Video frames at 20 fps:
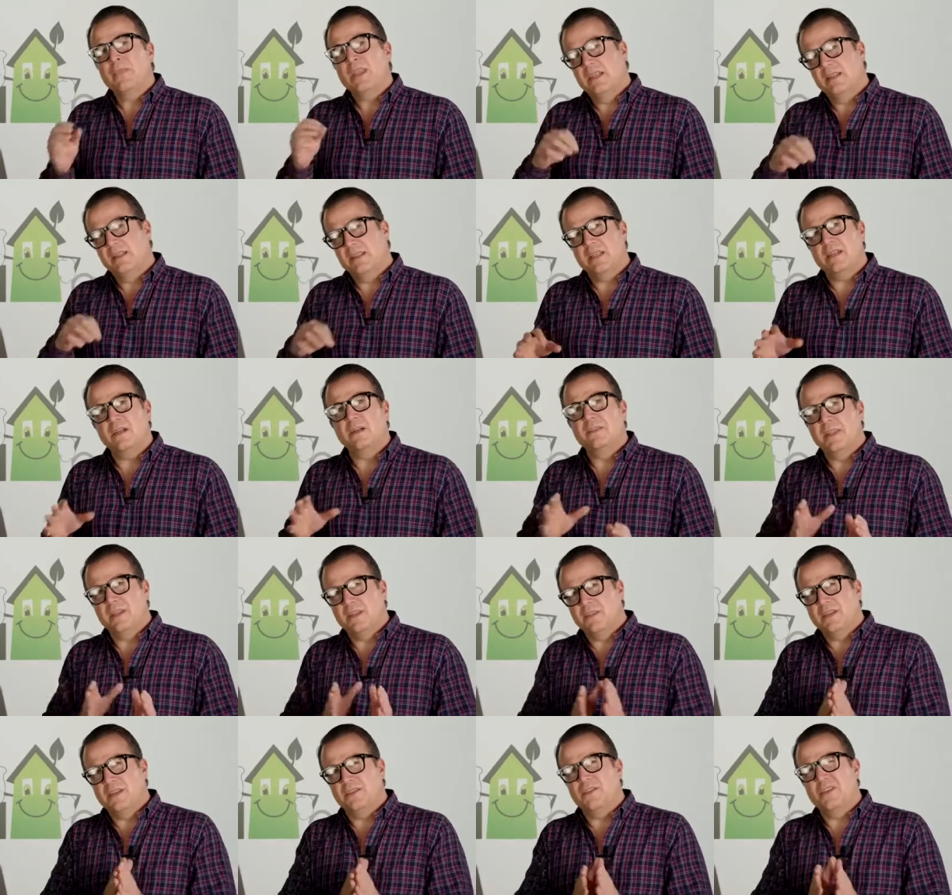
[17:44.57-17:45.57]
and that,
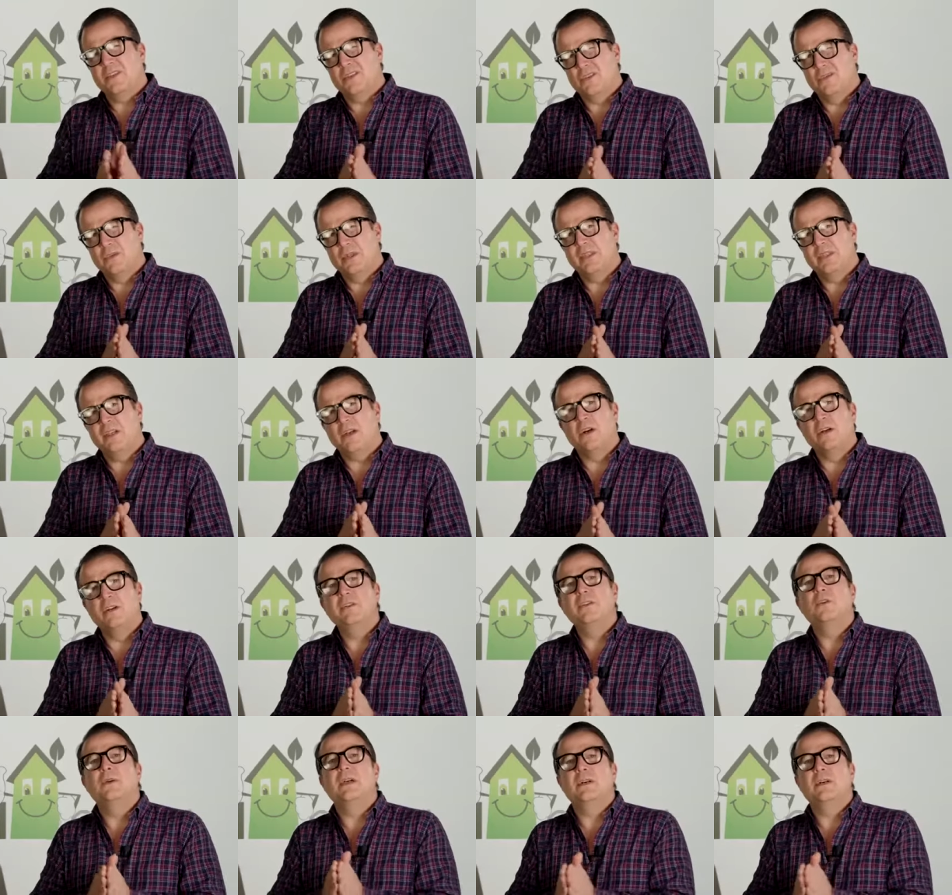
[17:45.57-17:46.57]
that, that there really are
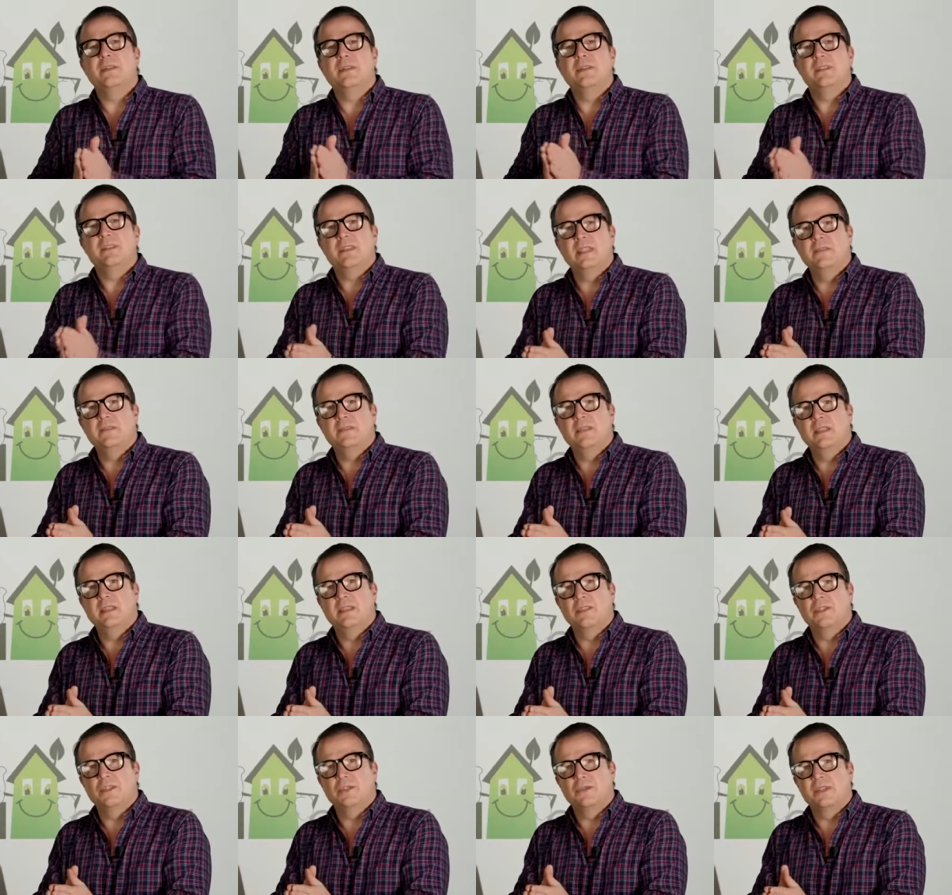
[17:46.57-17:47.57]
no health and
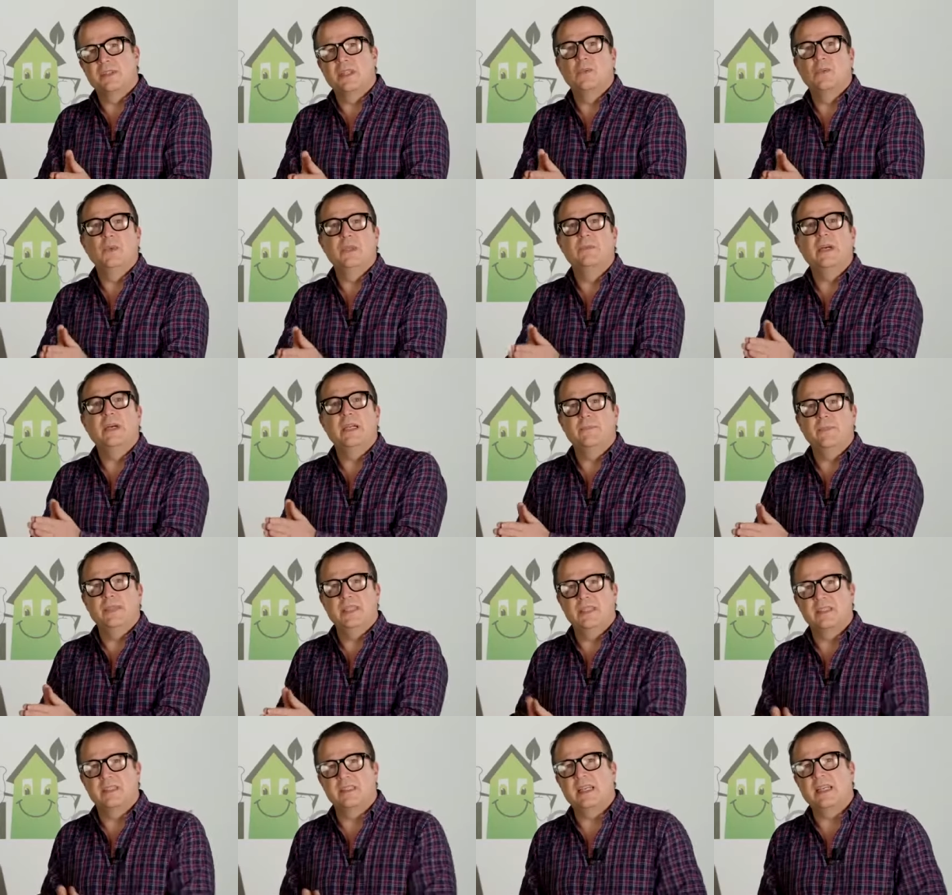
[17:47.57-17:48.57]
safety issues that we might be
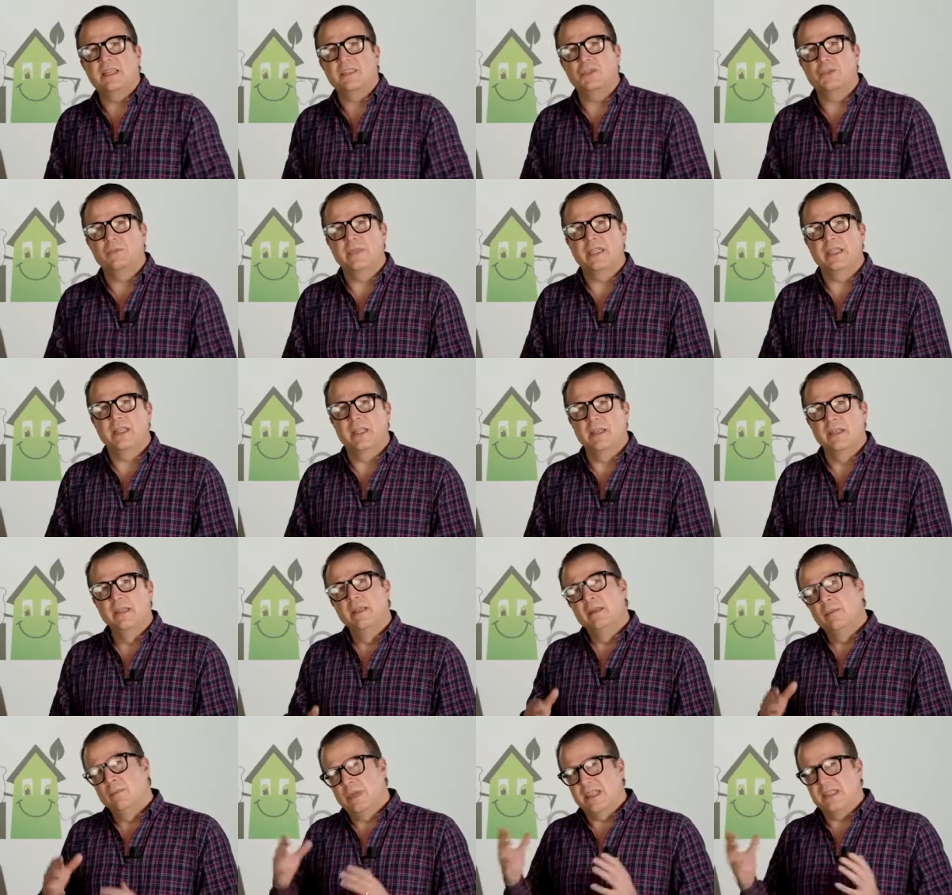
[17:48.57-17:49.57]
exacerbating
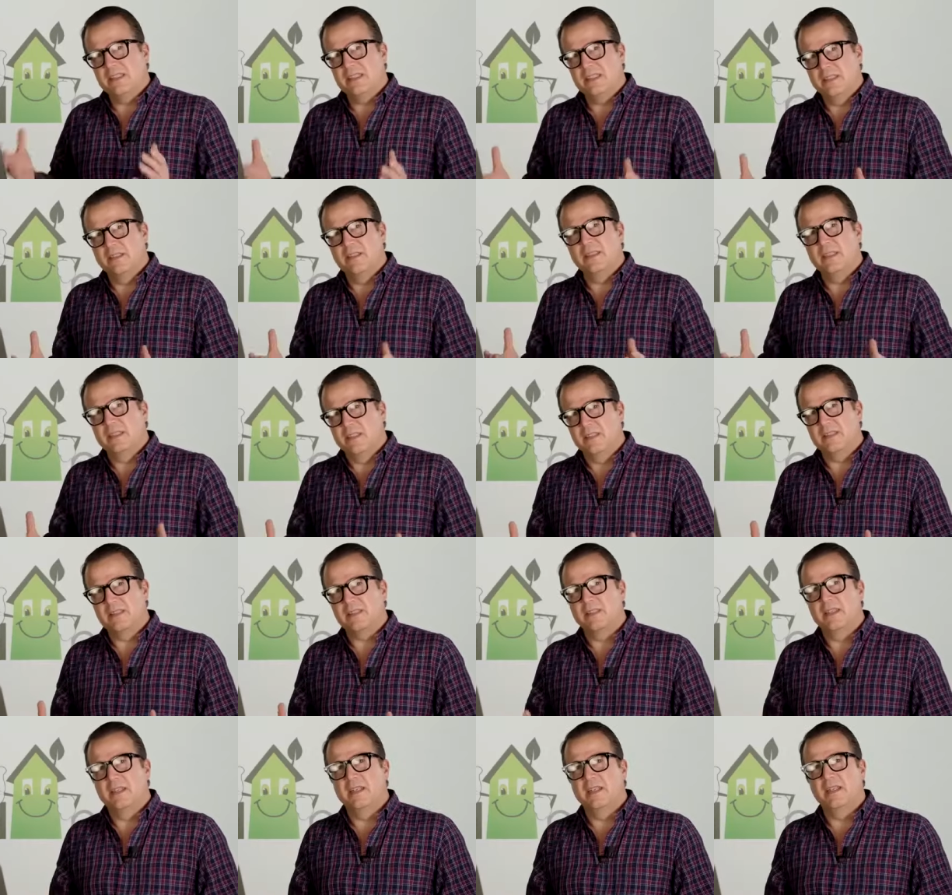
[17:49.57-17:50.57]
by sealing and
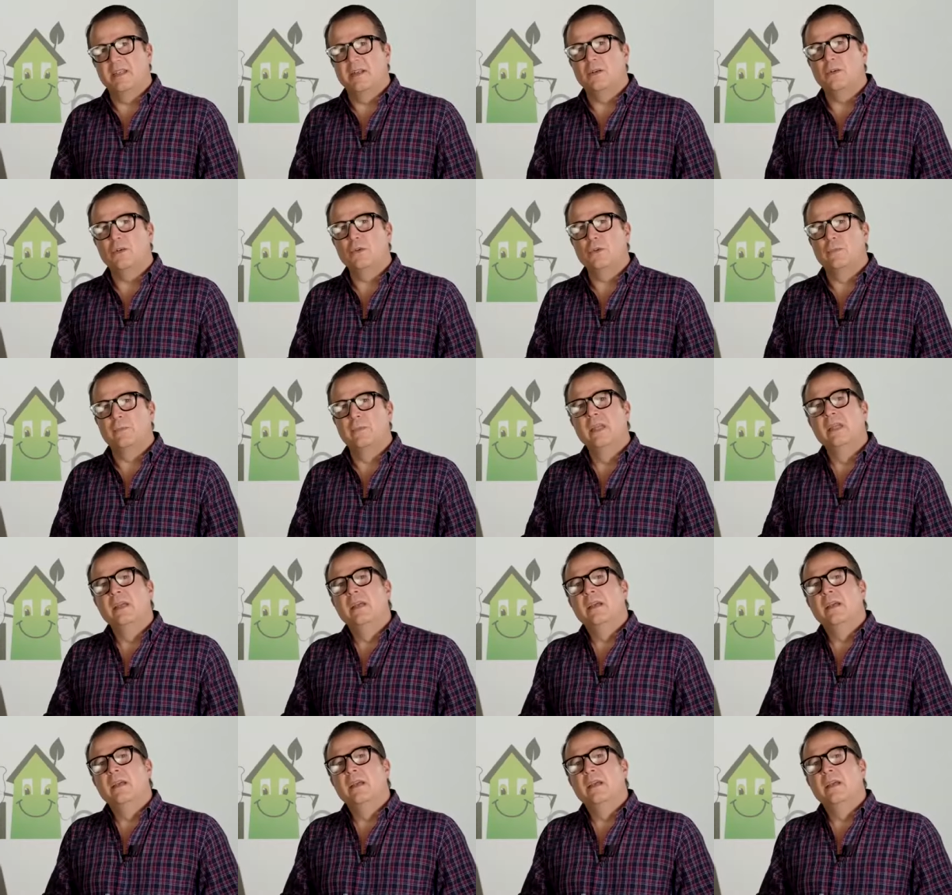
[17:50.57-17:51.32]
insulating renovating a home.